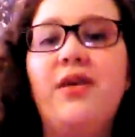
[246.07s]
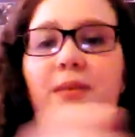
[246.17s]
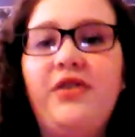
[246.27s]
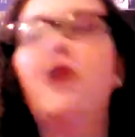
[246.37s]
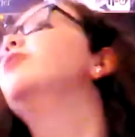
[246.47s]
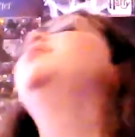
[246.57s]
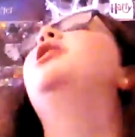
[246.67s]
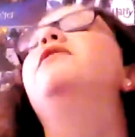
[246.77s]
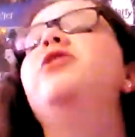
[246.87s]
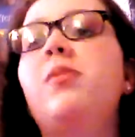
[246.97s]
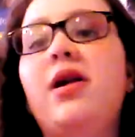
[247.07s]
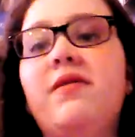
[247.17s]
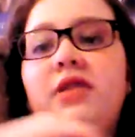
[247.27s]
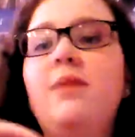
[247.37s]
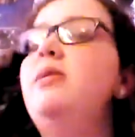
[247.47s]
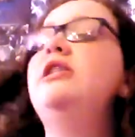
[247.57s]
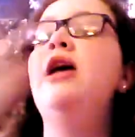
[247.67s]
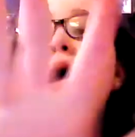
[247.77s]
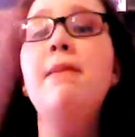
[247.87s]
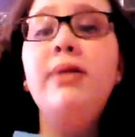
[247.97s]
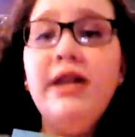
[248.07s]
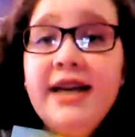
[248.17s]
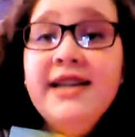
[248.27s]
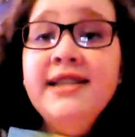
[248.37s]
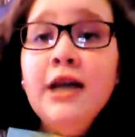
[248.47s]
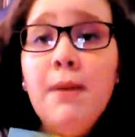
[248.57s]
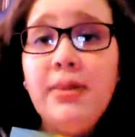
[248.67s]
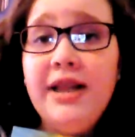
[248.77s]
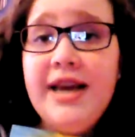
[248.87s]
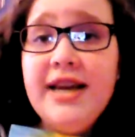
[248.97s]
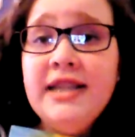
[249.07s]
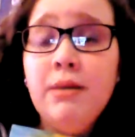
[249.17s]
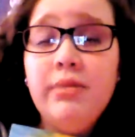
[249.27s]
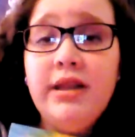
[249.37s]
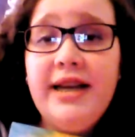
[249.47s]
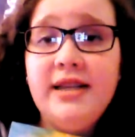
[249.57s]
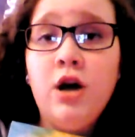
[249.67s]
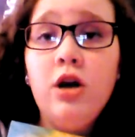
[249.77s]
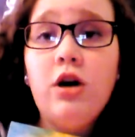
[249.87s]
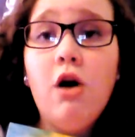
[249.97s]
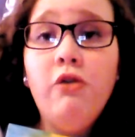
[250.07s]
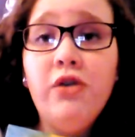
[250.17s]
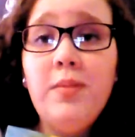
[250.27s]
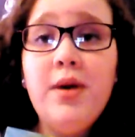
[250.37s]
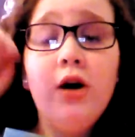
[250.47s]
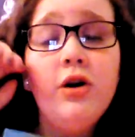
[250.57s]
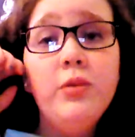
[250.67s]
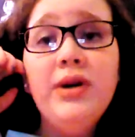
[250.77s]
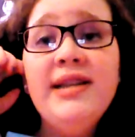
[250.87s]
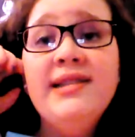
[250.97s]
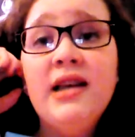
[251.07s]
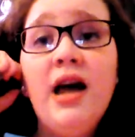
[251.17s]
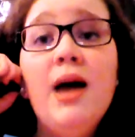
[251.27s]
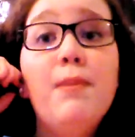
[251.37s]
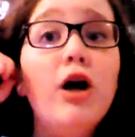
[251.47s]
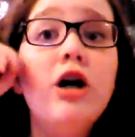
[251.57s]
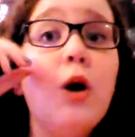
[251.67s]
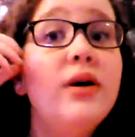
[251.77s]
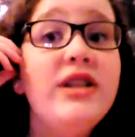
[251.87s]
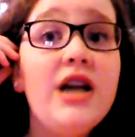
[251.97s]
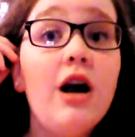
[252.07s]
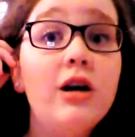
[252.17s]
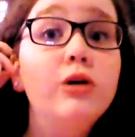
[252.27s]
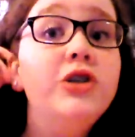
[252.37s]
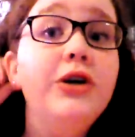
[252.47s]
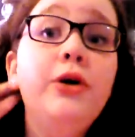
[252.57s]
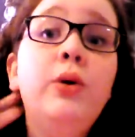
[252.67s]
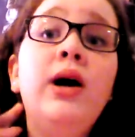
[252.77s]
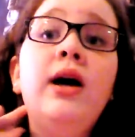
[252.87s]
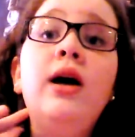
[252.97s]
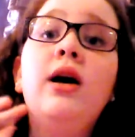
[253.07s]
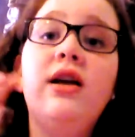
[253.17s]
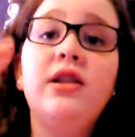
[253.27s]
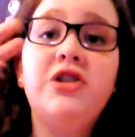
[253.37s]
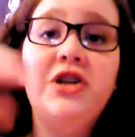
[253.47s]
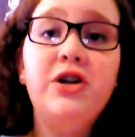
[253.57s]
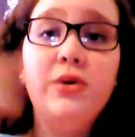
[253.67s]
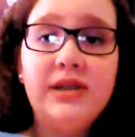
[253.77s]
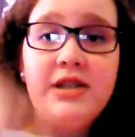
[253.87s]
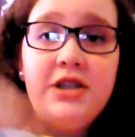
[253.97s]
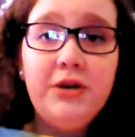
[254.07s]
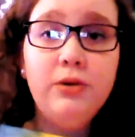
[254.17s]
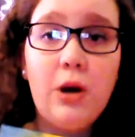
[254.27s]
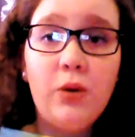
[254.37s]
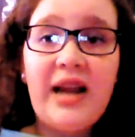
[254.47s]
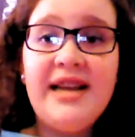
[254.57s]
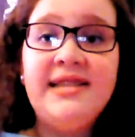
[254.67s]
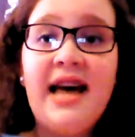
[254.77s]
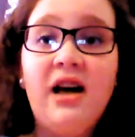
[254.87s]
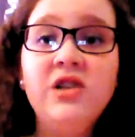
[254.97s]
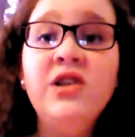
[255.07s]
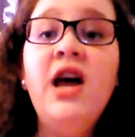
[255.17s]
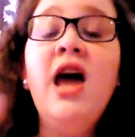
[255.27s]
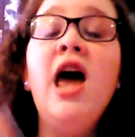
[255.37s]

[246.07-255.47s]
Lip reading: something to hold me over to Blood of Olympus. Please go friend me on Goodreads, Margot and the Argo 2, and the 2 is 2 lowercase L's.